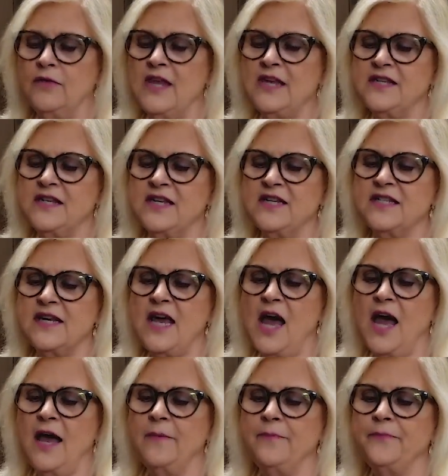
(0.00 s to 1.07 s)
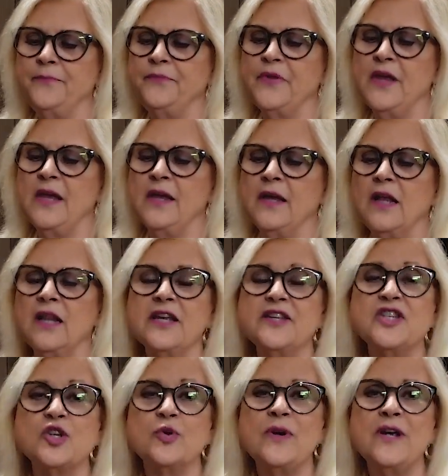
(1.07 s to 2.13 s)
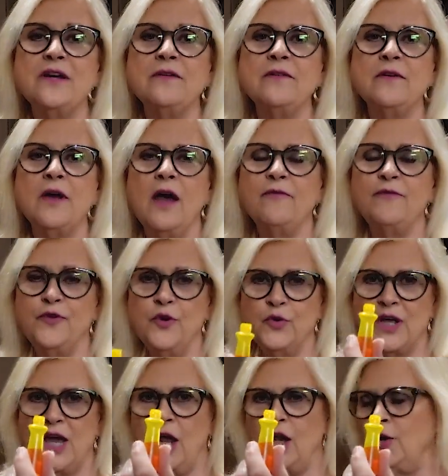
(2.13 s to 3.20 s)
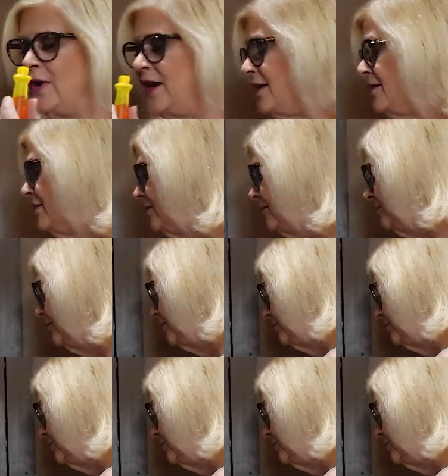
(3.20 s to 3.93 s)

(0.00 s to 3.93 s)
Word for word: This is uh, glycerin food coloring.